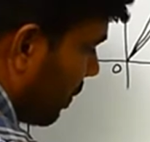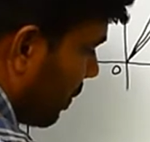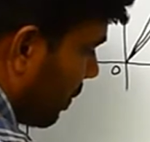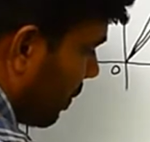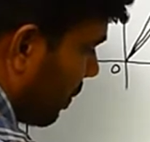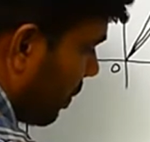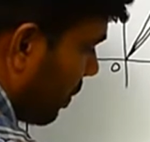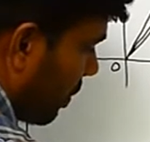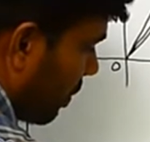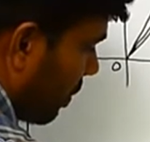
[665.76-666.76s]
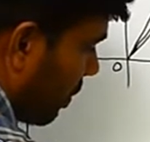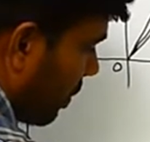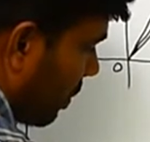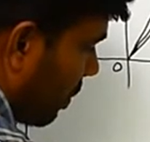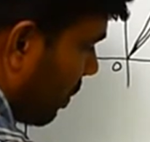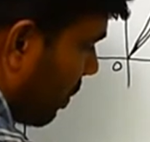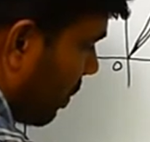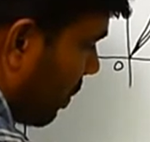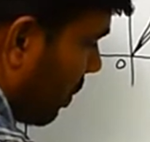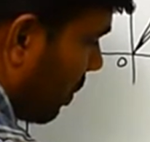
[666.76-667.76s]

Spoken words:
No one is speaking in this clip.